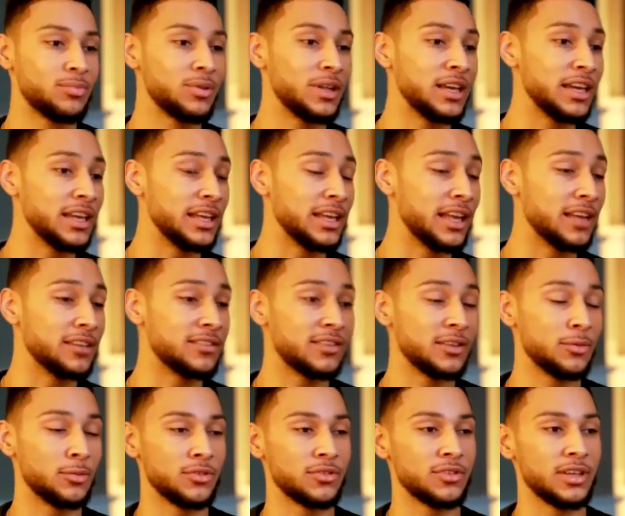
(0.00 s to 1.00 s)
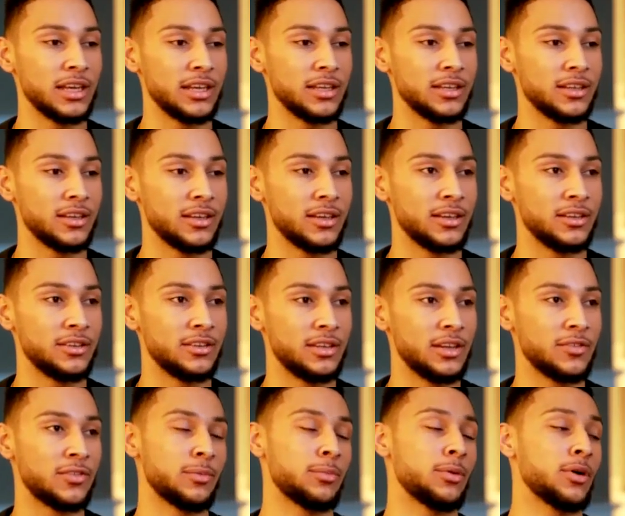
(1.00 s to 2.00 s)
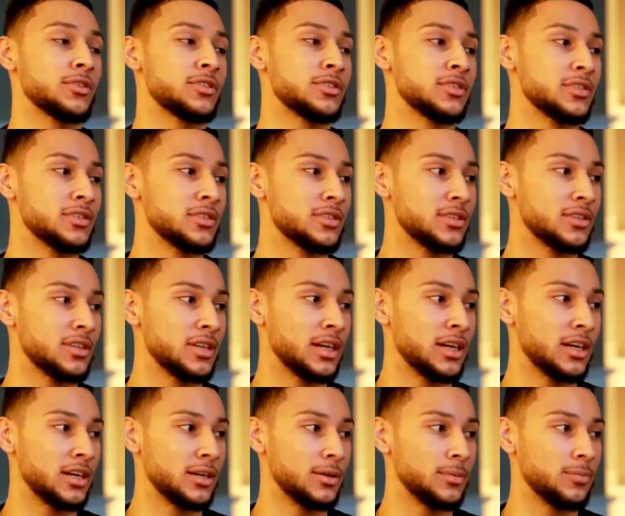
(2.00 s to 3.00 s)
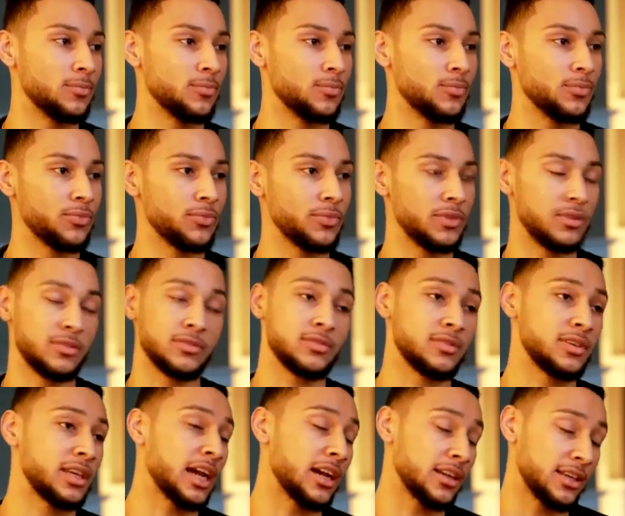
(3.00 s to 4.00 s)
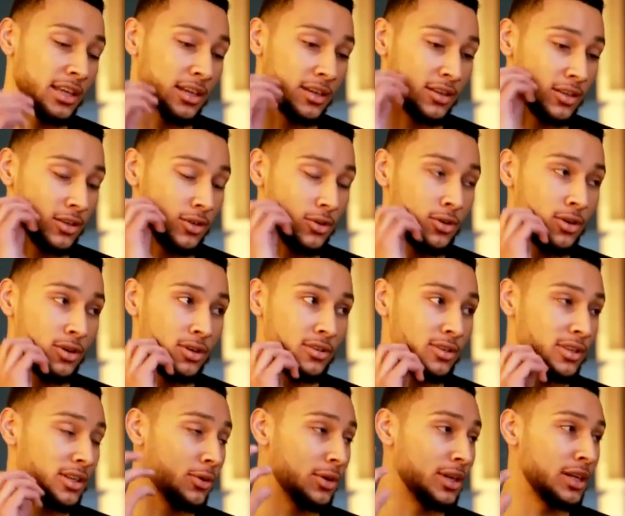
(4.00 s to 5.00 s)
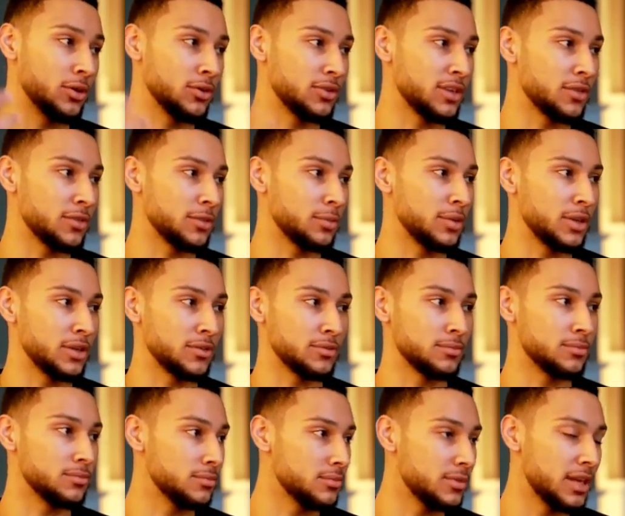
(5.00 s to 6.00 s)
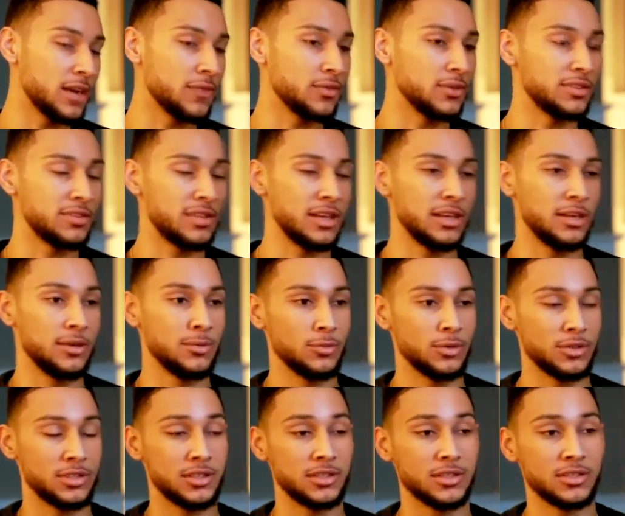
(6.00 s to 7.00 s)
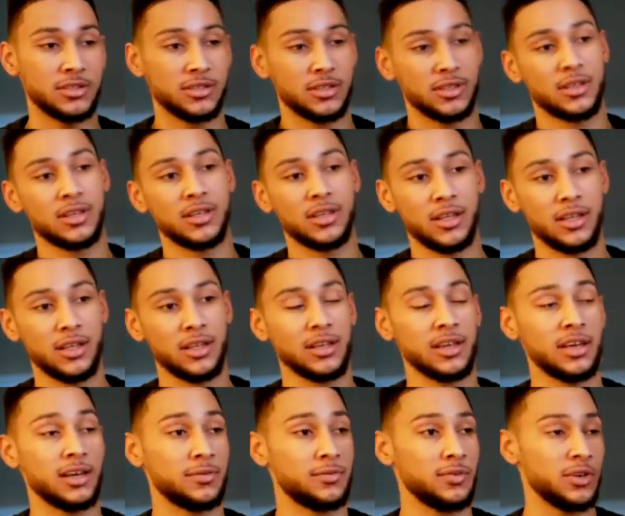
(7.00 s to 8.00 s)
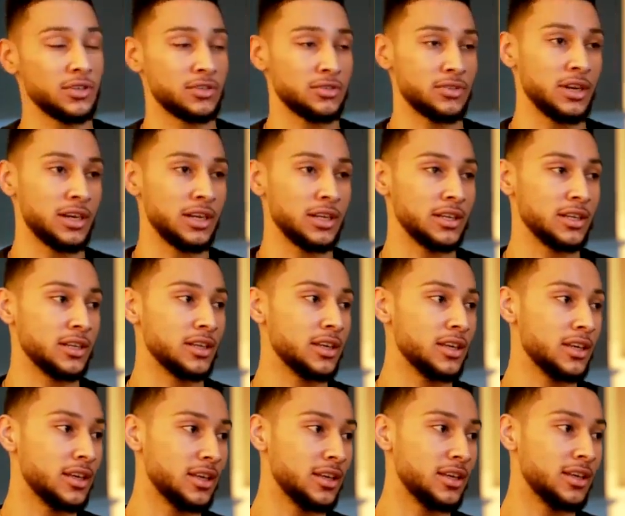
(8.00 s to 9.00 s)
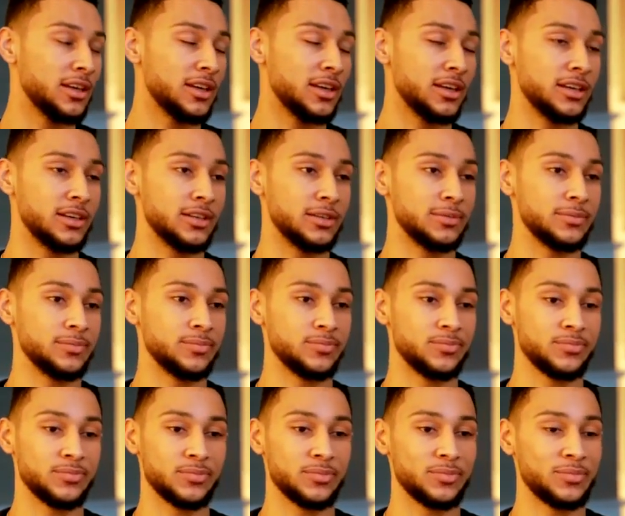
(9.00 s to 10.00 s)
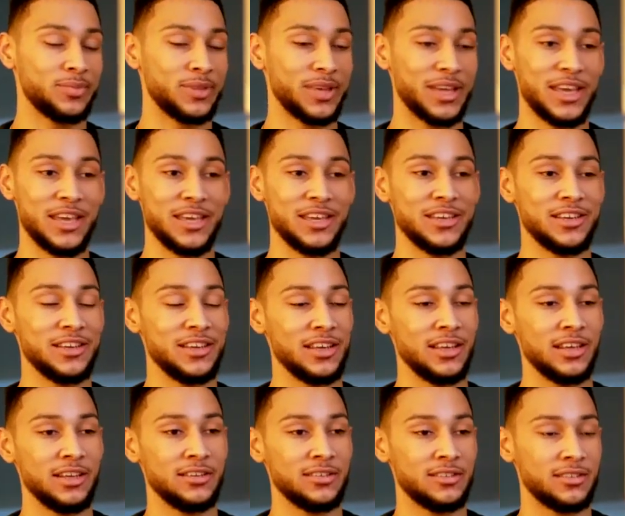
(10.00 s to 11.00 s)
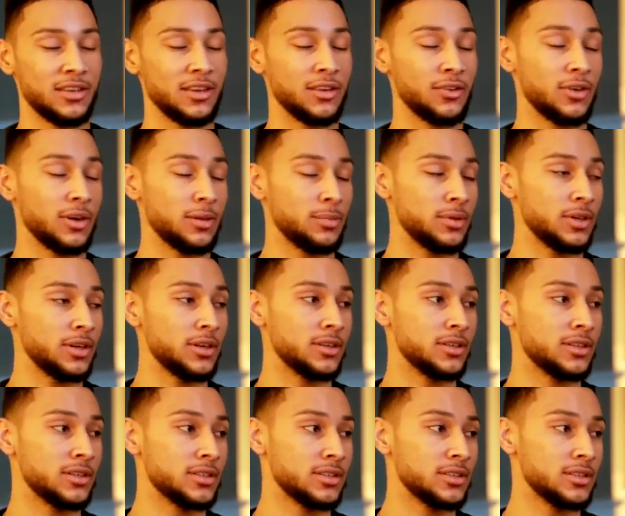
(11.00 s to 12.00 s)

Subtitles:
playing against him was like a different person. He's calculated on the court. He knows every play from every team, which is kind of frustrating. But he's a great player.